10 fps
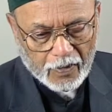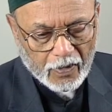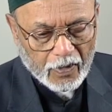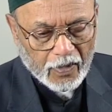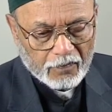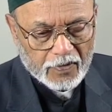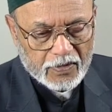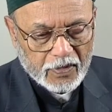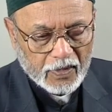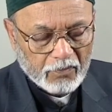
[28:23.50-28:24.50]
It was
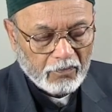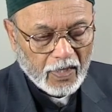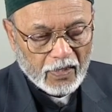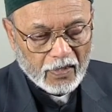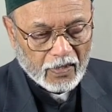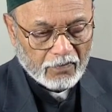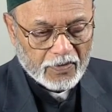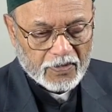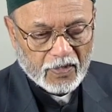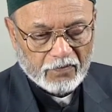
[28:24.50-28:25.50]
the men of the
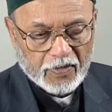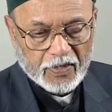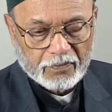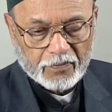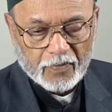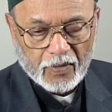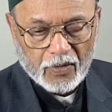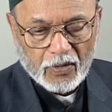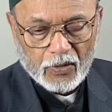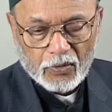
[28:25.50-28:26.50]
Zawiya
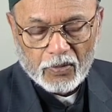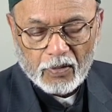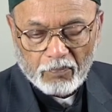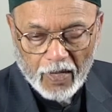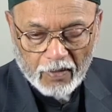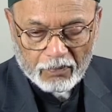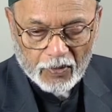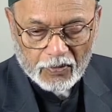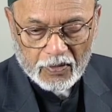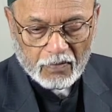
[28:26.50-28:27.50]
who were the
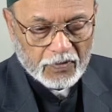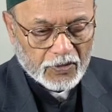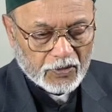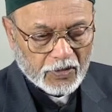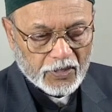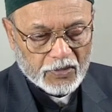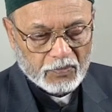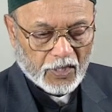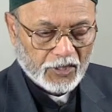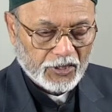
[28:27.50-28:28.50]
backbone of the Turkish
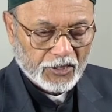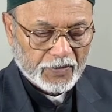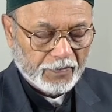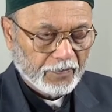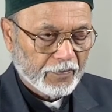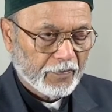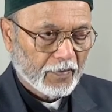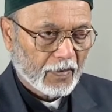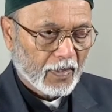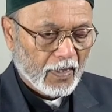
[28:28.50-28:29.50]
marches
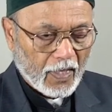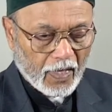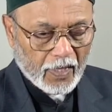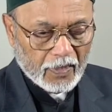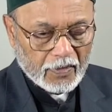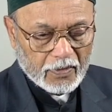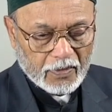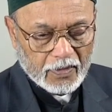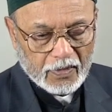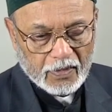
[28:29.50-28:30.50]
and
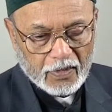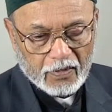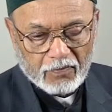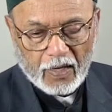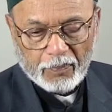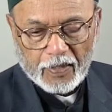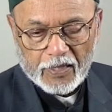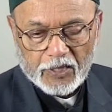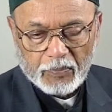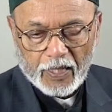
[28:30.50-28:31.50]
the rapid
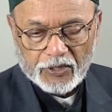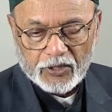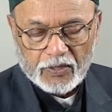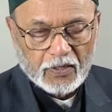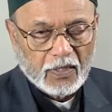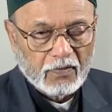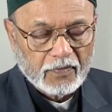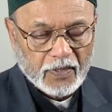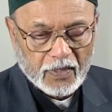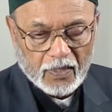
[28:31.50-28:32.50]
expansion of
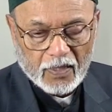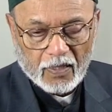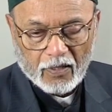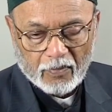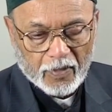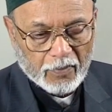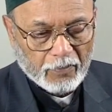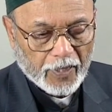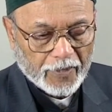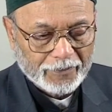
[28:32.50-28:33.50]
the Ottoman
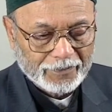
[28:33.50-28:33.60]
Empire.